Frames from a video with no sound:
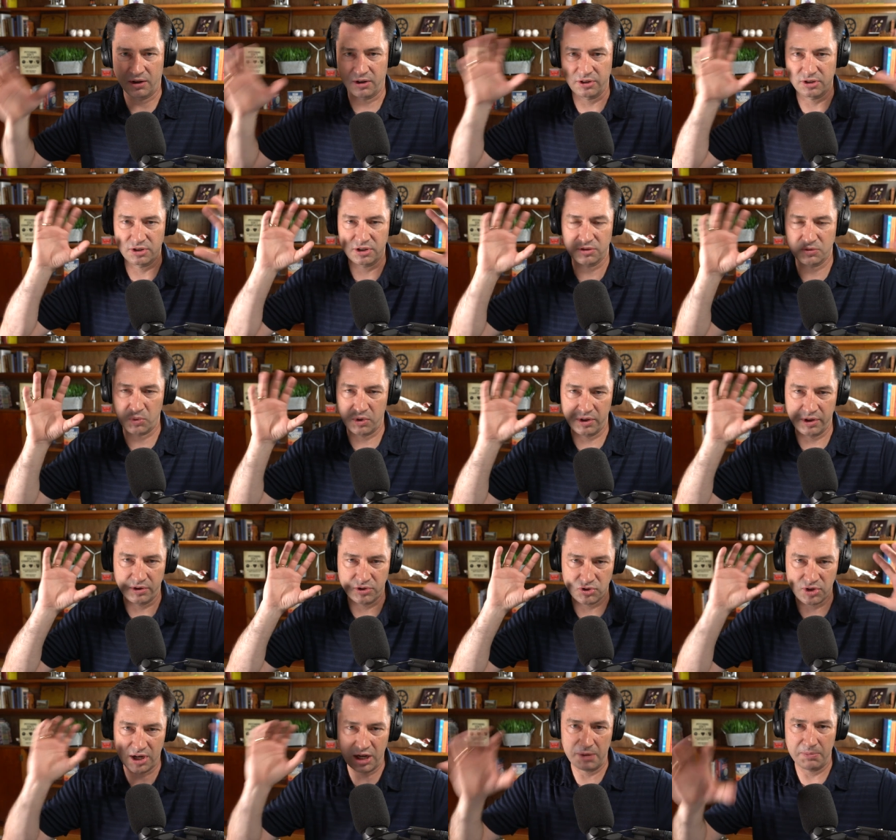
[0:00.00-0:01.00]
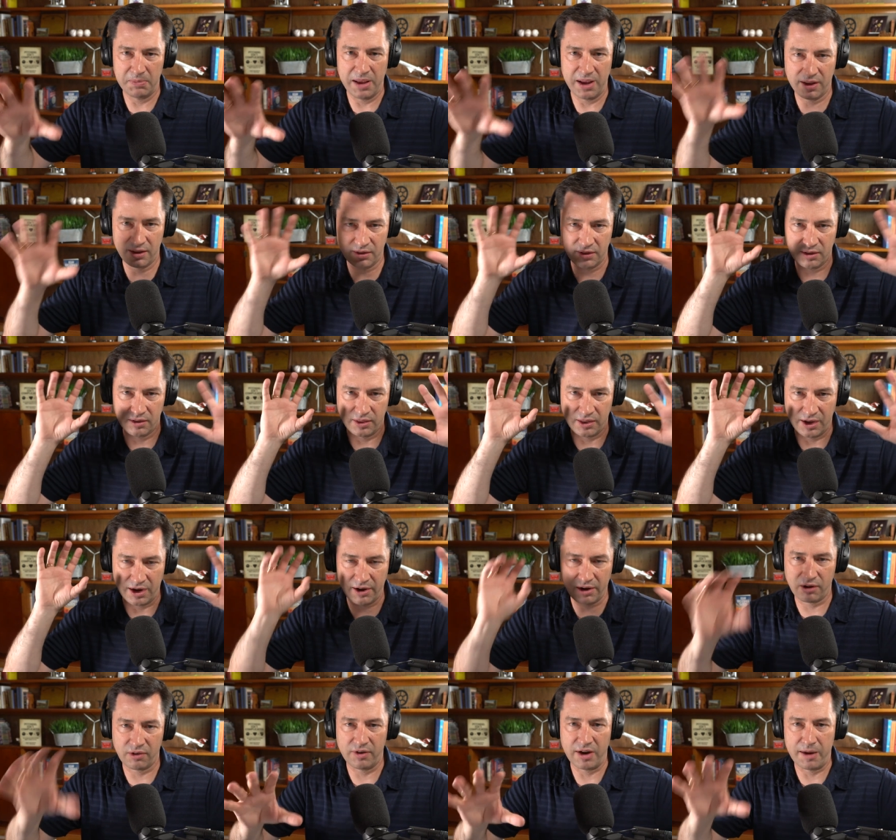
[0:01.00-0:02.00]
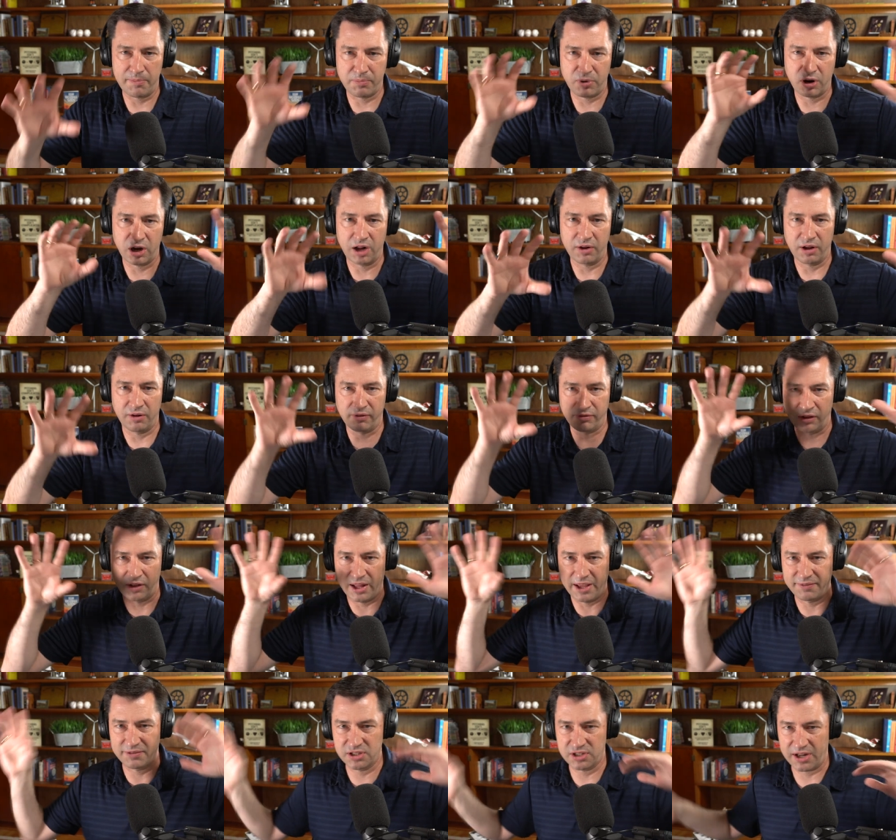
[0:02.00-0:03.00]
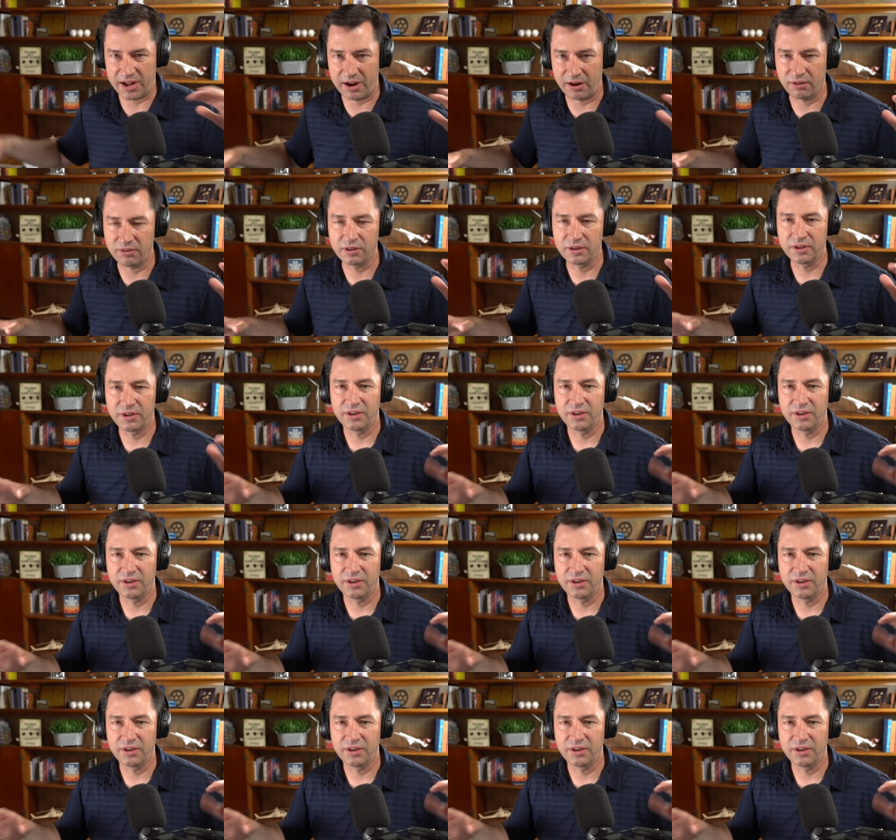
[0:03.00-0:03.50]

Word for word: This is where they're trying to make the aircraft part of lifestyle,